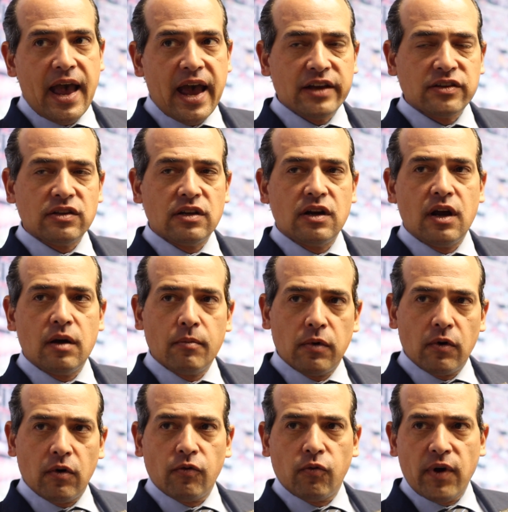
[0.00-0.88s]
as the
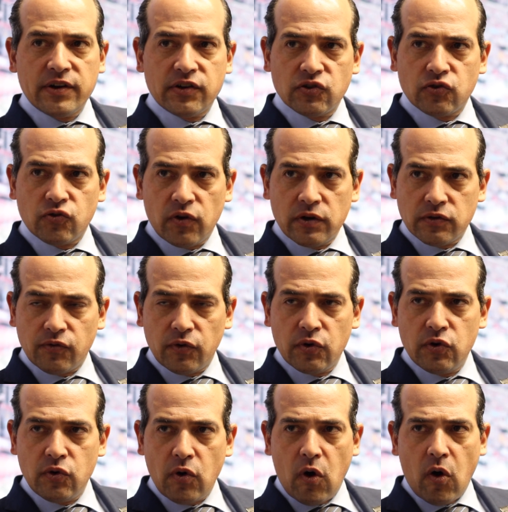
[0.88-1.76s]
number of registrants
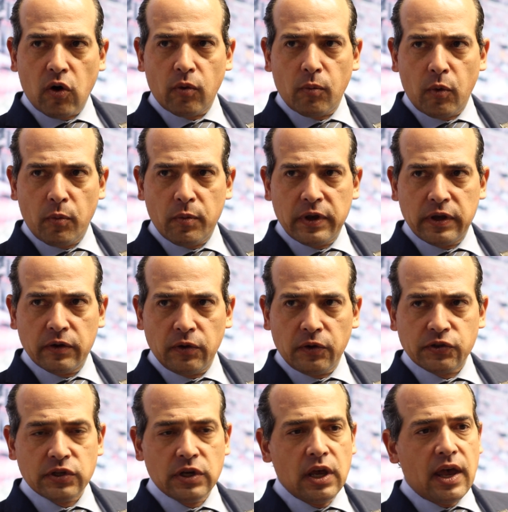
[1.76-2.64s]
for new
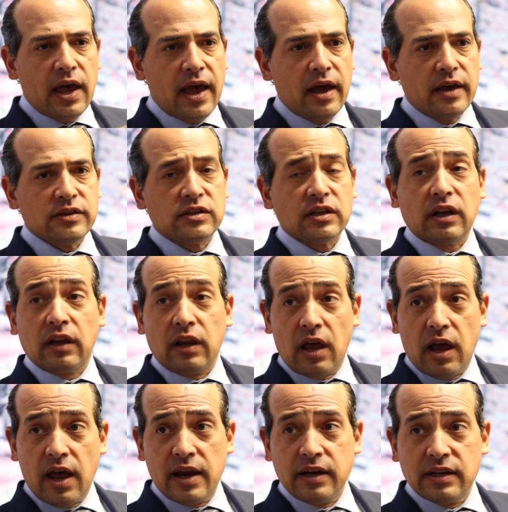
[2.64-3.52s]
automobiles has
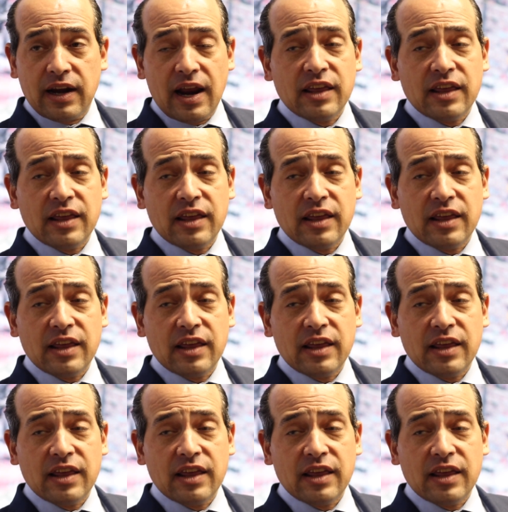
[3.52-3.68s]
declined,